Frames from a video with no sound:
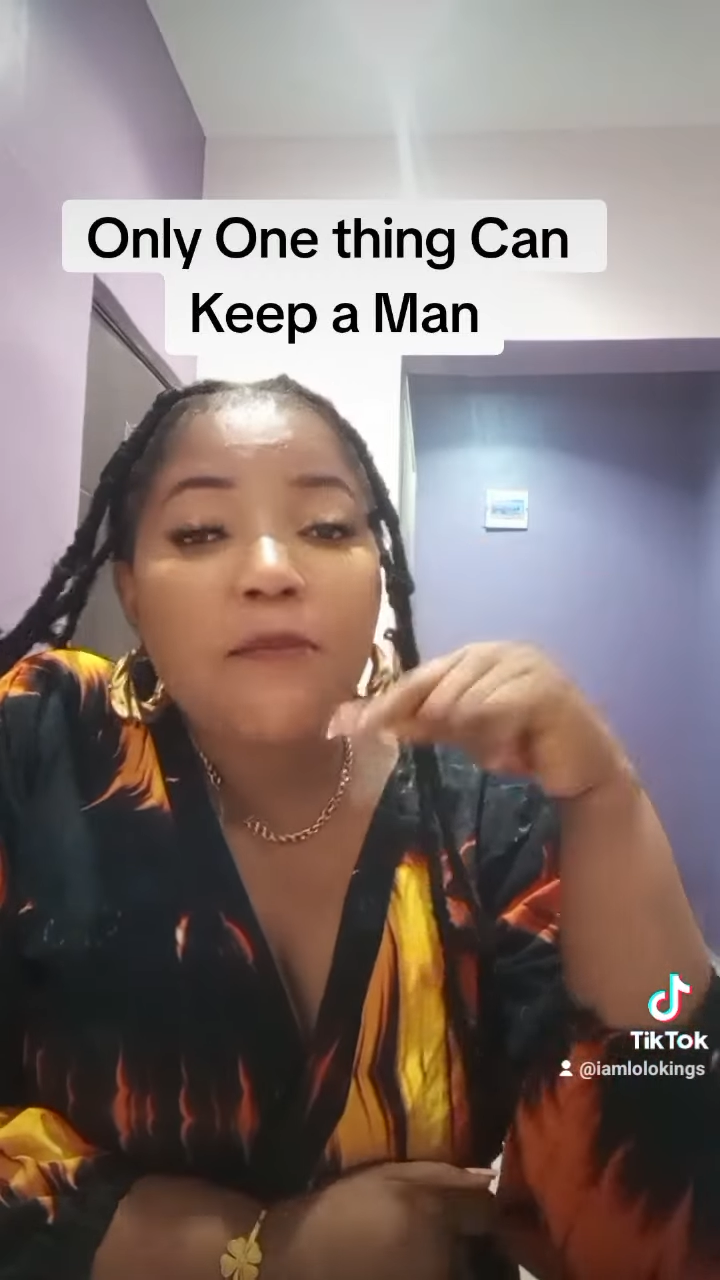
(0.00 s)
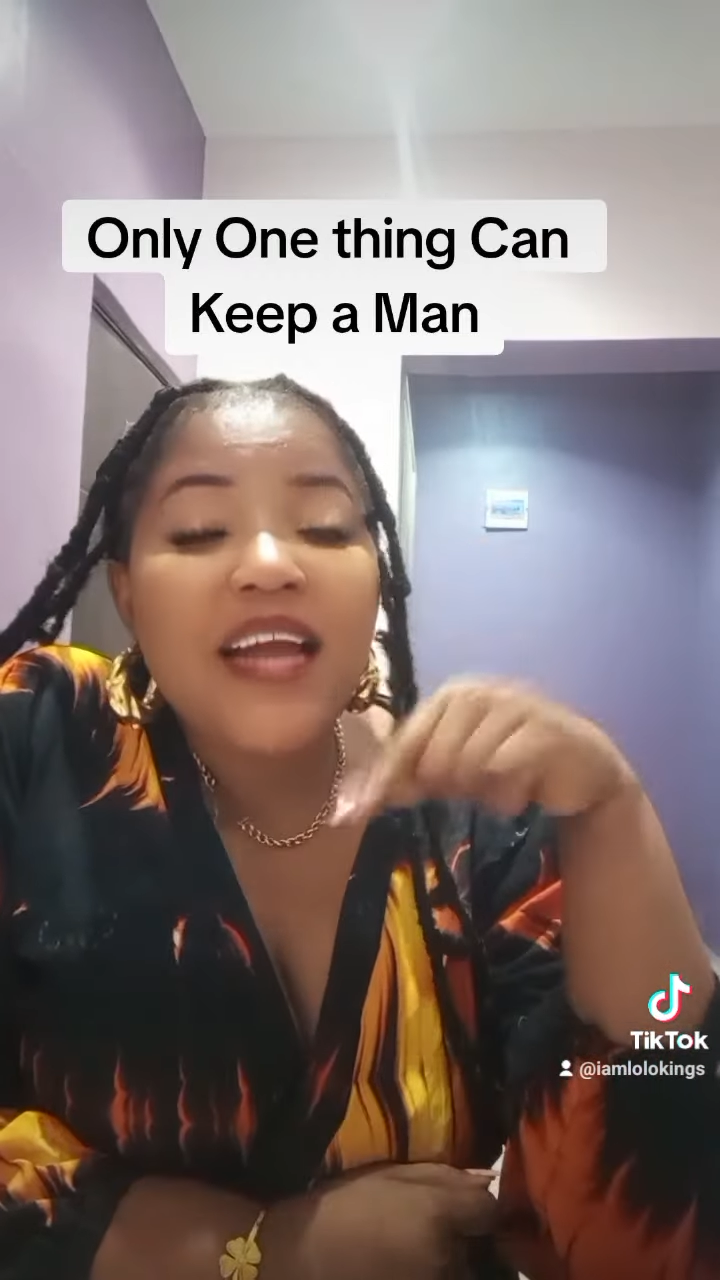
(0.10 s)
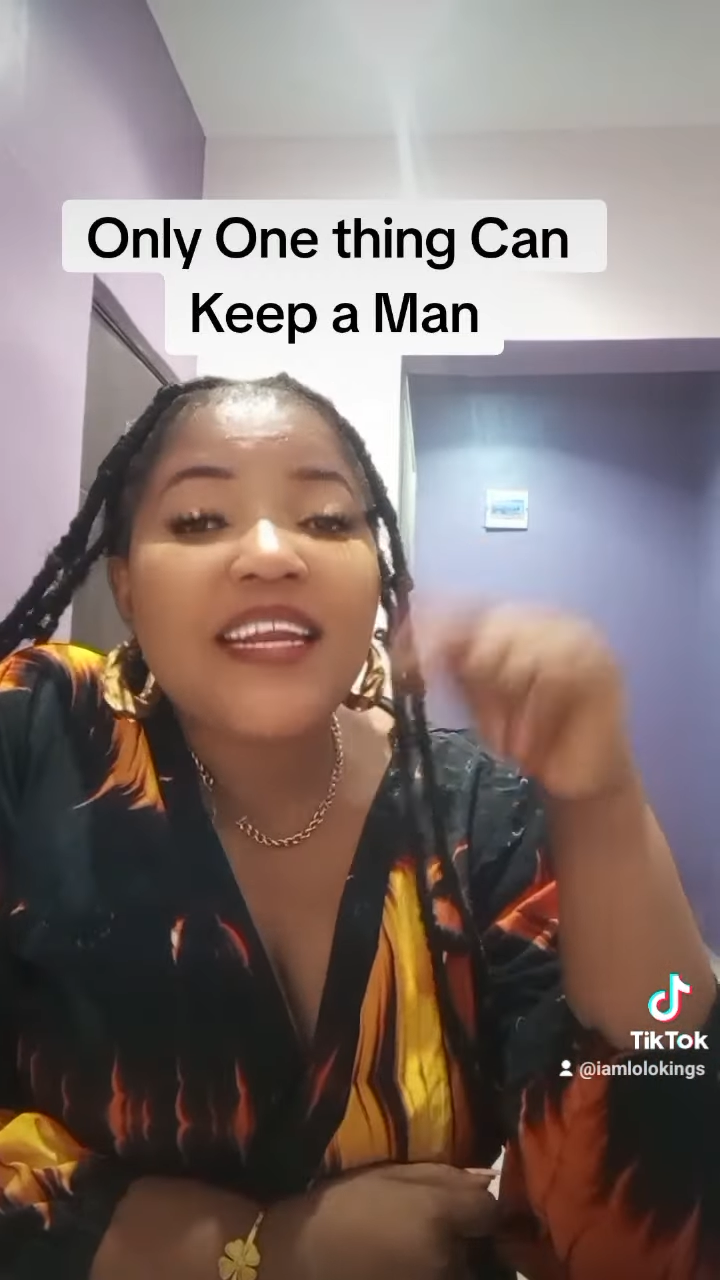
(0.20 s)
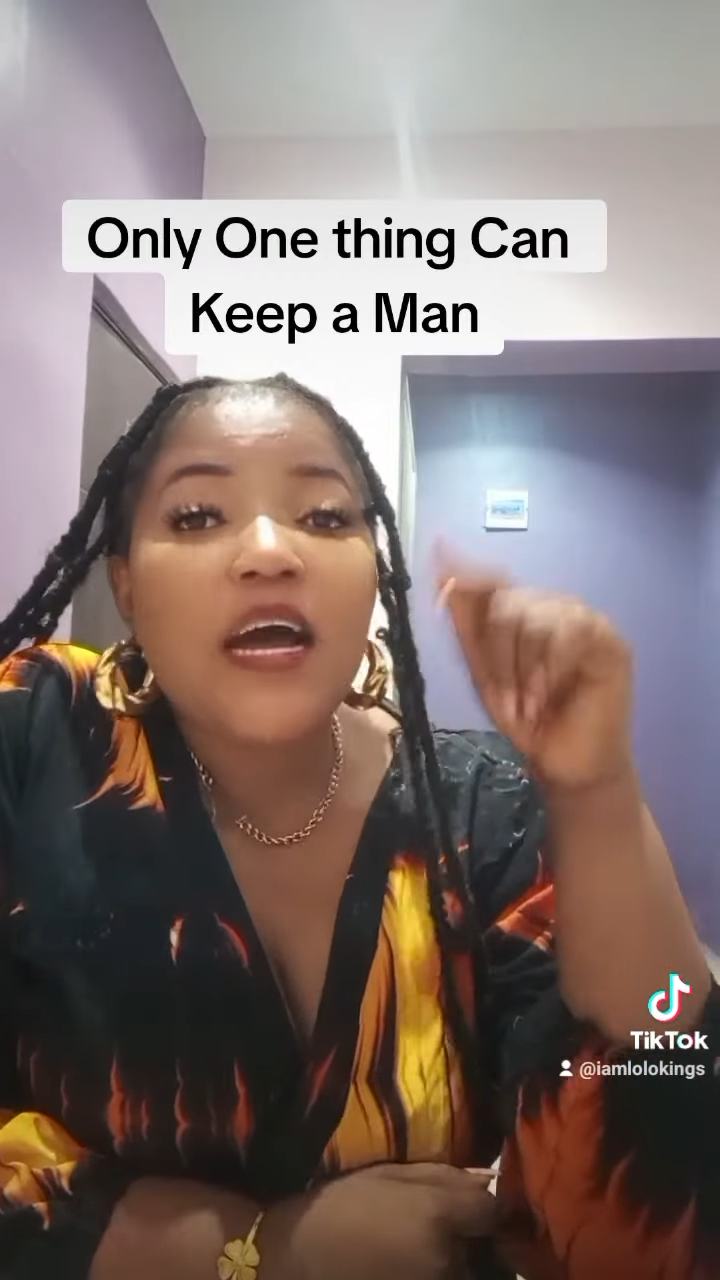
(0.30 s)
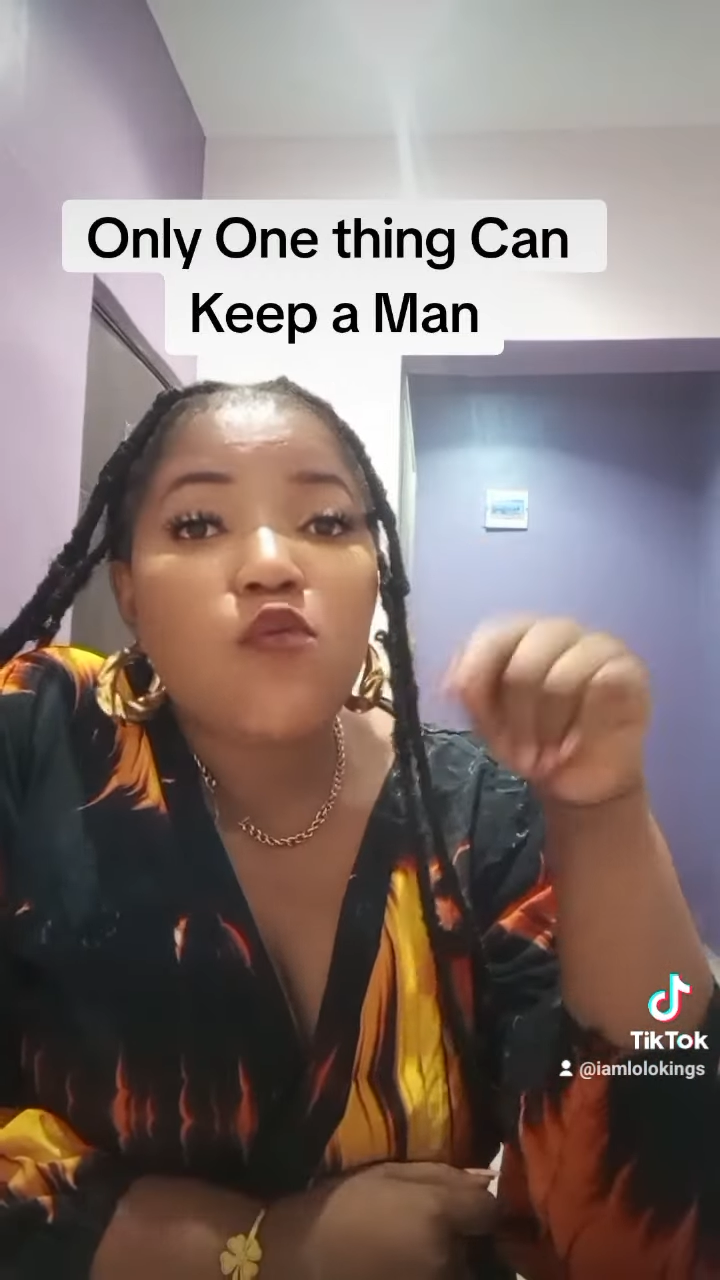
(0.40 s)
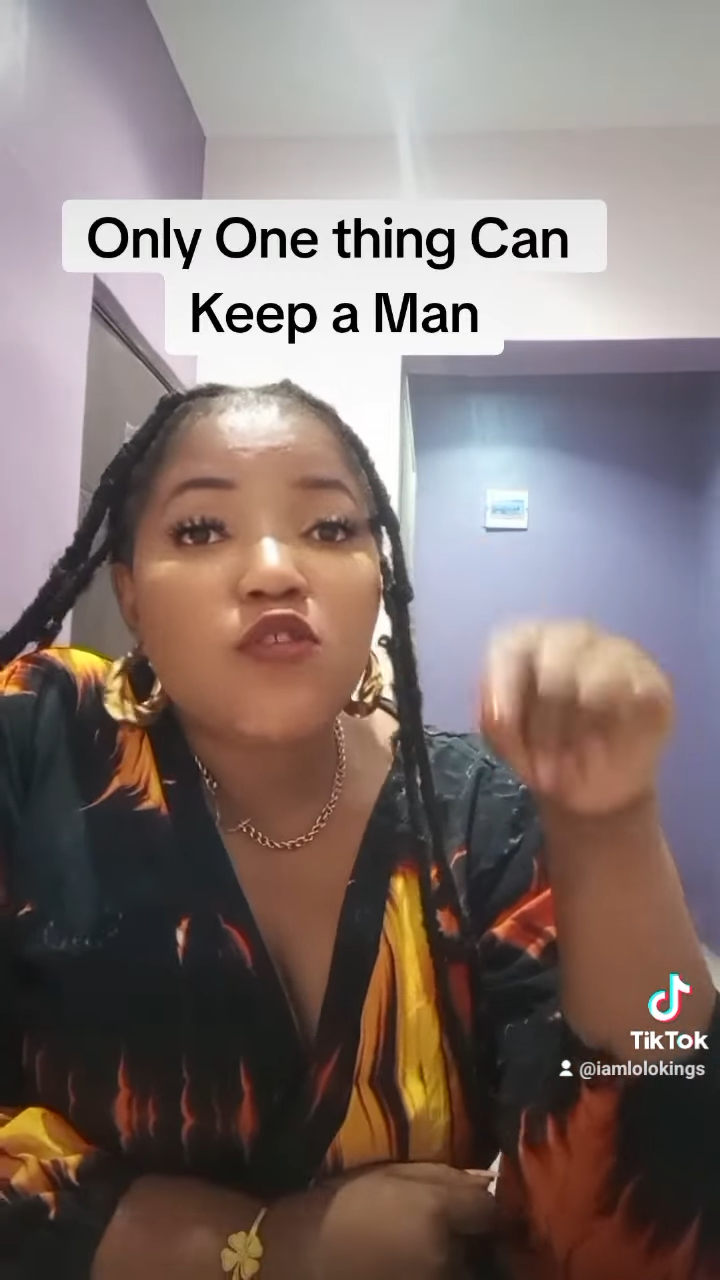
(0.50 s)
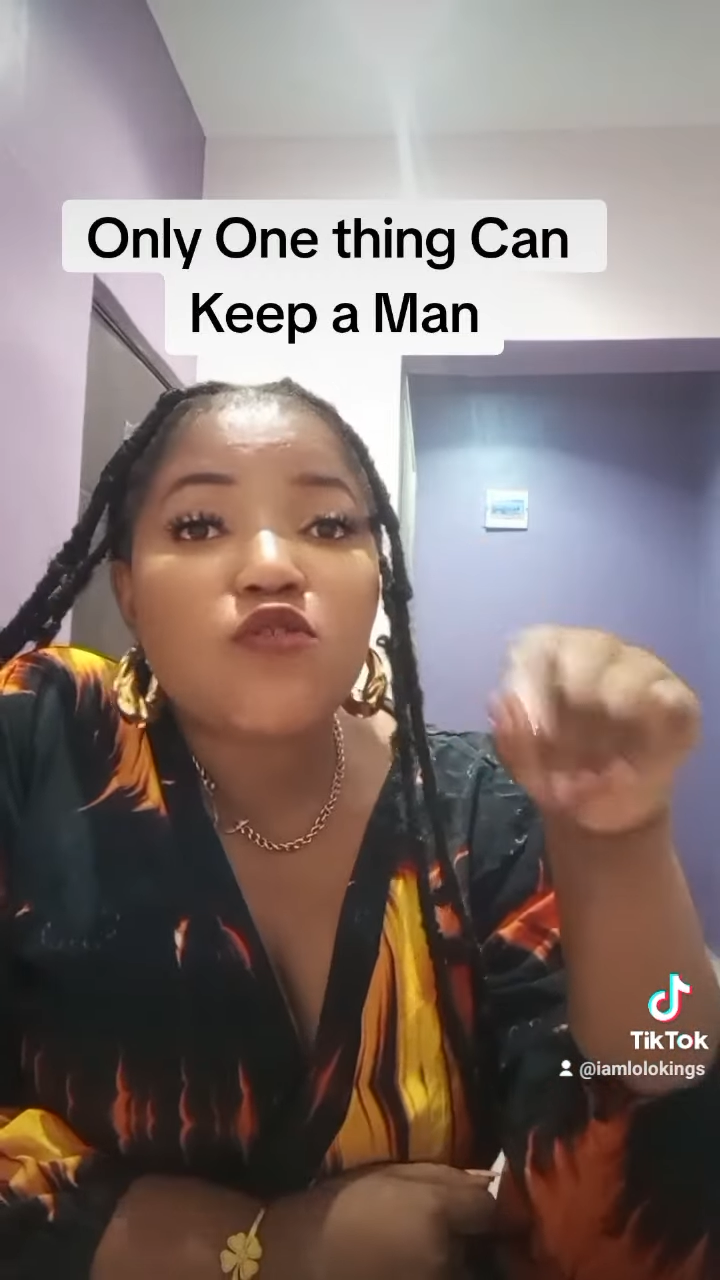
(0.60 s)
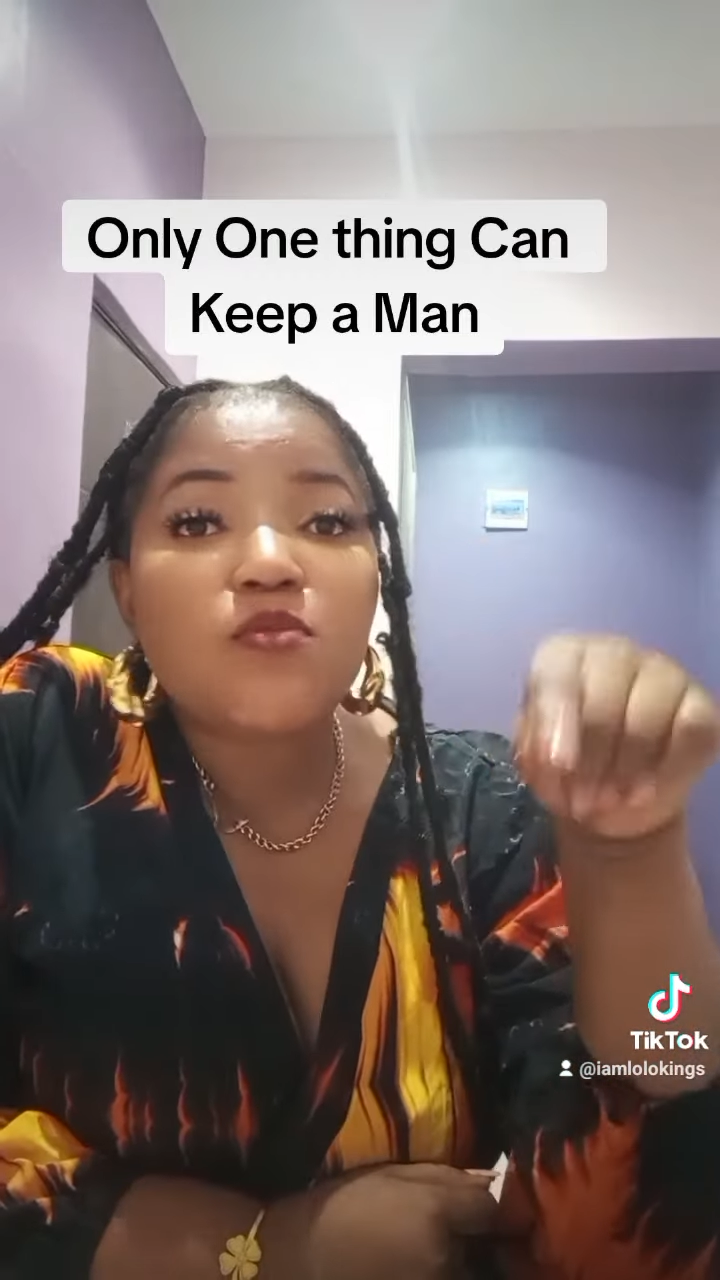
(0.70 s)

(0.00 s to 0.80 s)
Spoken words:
man that wants